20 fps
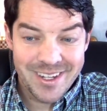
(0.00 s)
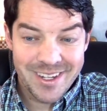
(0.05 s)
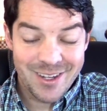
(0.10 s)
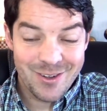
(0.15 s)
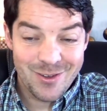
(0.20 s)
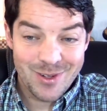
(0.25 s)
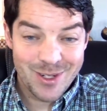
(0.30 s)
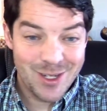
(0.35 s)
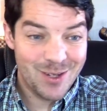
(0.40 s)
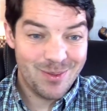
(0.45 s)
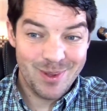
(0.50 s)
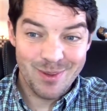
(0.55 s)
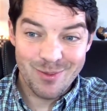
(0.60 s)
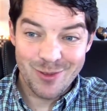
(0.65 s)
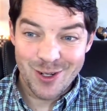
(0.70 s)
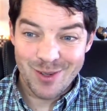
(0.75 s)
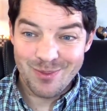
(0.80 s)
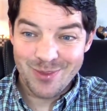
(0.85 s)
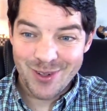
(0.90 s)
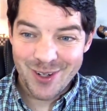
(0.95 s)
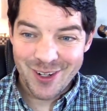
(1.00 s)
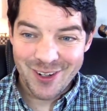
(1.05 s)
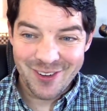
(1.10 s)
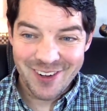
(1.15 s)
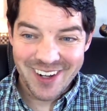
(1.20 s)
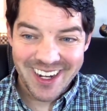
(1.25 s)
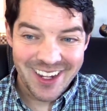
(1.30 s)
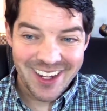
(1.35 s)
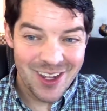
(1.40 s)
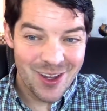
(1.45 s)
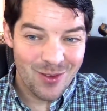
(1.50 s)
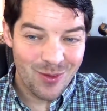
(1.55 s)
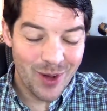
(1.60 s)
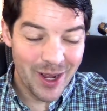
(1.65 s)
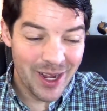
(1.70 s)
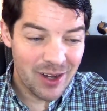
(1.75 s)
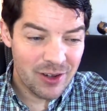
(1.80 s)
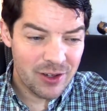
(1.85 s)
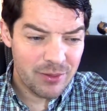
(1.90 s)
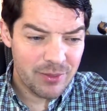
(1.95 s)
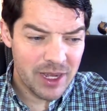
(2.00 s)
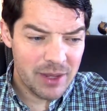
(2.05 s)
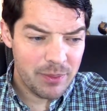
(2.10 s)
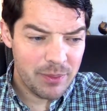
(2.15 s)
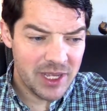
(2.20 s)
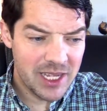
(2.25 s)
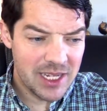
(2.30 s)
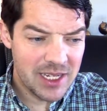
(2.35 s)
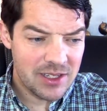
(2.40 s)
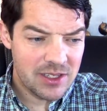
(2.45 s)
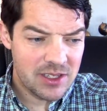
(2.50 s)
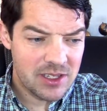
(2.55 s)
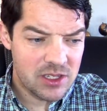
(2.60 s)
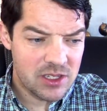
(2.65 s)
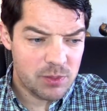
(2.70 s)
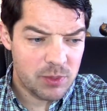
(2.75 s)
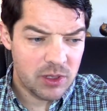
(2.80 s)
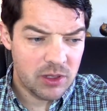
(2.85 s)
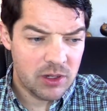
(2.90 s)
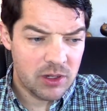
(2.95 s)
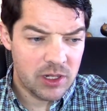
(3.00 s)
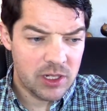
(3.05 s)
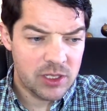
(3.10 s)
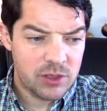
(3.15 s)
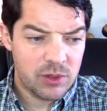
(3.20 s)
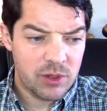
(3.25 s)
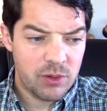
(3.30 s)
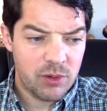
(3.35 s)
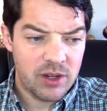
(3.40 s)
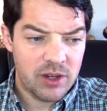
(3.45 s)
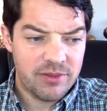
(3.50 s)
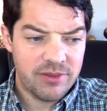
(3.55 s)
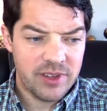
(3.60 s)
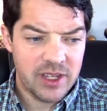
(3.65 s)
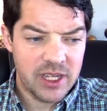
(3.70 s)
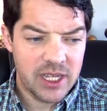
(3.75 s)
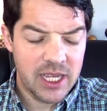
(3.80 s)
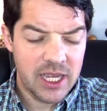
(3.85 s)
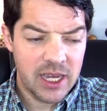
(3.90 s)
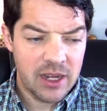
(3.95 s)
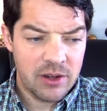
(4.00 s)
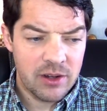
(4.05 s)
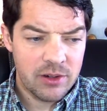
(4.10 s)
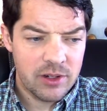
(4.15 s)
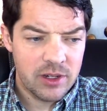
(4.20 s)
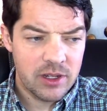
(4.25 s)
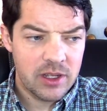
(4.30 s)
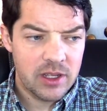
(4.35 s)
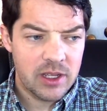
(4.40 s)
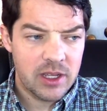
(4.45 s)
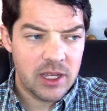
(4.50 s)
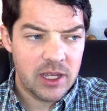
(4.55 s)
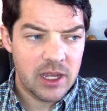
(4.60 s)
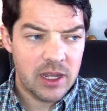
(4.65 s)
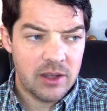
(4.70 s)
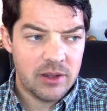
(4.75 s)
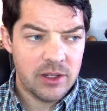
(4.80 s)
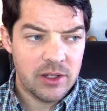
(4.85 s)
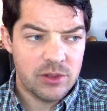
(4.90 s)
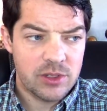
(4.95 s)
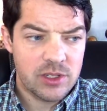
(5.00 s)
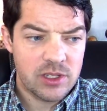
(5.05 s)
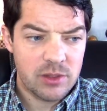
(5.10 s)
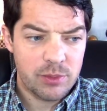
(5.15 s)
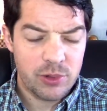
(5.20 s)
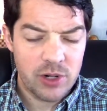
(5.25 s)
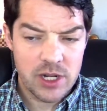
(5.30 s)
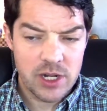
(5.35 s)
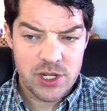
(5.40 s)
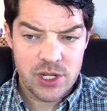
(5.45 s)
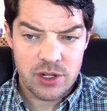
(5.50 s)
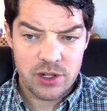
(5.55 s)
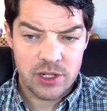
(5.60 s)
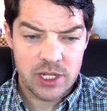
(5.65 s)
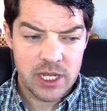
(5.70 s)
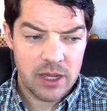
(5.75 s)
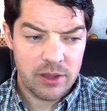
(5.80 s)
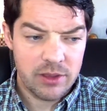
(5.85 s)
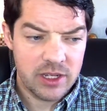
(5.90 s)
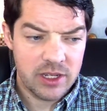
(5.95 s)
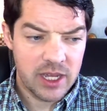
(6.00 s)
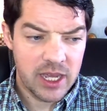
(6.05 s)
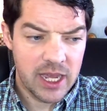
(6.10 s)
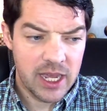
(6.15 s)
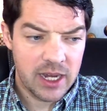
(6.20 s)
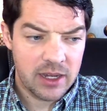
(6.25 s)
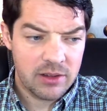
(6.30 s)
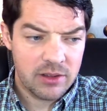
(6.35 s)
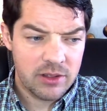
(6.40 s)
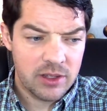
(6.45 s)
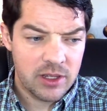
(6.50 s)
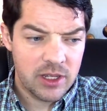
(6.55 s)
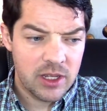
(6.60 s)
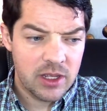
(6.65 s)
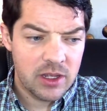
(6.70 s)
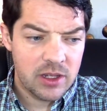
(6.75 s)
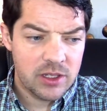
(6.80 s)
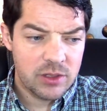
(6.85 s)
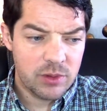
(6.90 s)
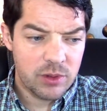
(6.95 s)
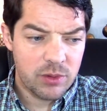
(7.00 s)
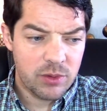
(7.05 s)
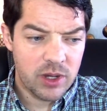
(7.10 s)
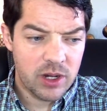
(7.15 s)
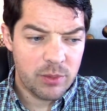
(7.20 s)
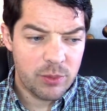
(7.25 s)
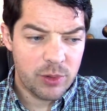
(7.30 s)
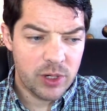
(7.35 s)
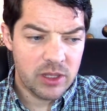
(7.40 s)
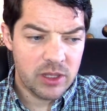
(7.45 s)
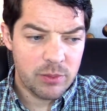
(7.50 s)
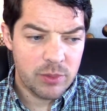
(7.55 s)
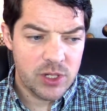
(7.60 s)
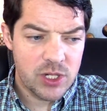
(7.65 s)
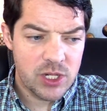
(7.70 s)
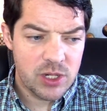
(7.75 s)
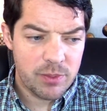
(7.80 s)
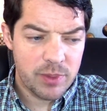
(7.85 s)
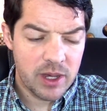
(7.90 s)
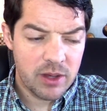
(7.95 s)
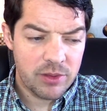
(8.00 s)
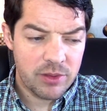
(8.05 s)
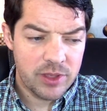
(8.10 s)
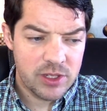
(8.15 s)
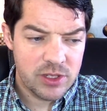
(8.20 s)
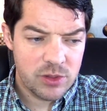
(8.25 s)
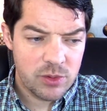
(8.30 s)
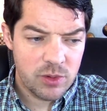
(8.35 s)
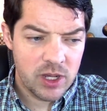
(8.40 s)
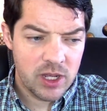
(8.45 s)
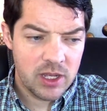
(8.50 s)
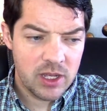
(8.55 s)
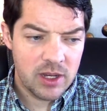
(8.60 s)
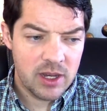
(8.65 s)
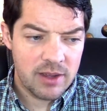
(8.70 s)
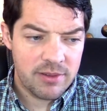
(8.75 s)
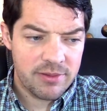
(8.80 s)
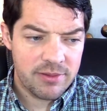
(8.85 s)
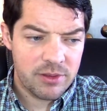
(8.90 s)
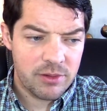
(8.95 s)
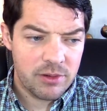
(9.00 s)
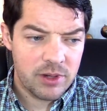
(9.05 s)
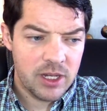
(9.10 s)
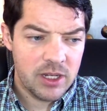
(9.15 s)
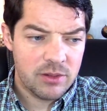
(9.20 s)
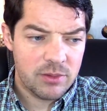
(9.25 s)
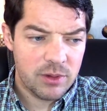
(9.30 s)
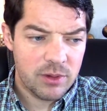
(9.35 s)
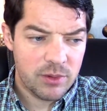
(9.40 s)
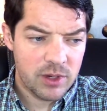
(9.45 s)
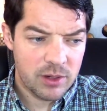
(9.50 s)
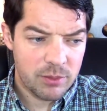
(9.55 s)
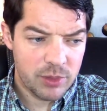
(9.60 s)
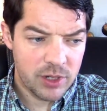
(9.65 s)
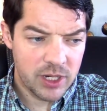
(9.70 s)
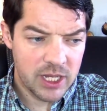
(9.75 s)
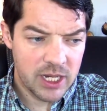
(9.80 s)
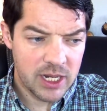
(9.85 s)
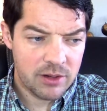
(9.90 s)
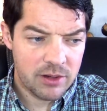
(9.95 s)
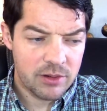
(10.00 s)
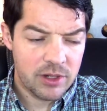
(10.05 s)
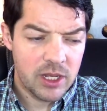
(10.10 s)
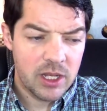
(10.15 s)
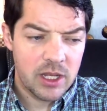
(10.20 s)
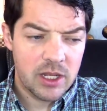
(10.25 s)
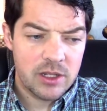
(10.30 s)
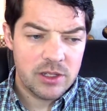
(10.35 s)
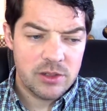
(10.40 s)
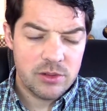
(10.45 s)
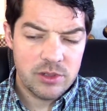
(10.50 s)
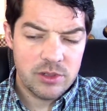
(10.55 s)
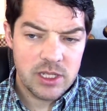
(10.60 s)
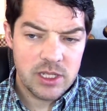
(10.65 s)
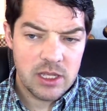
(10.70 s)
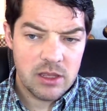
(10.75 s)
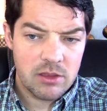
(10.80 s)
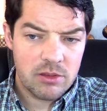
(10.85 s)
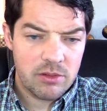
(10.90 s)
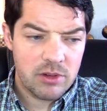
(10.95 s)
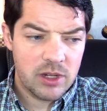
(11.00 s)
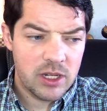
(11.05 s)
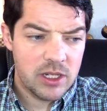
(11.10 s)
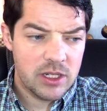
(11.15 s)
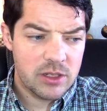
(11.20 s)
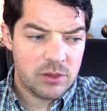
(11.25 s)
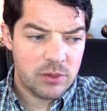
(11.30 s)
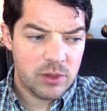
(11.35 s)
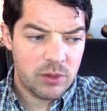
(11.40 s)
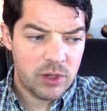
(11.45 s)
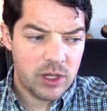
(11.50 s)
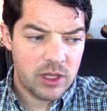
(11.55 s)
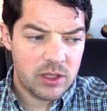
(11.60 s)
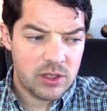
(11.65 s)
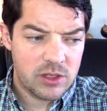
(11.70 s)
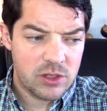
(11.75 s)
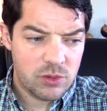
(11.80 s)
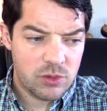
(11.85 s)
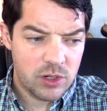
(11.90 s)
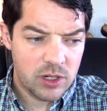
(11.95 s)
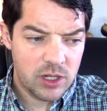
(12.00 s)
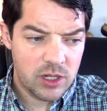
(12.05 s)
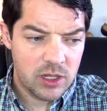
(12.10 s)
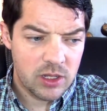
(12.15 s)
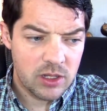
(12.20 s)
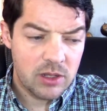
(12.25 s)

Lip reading: What could be more important, right? Where do my pieces belong? Do we want to fianchetto and use the pressure down the diagonal? Do we want to bring the bishop out this way in f3? Do we want to bring it out to d3? Do we want this rook,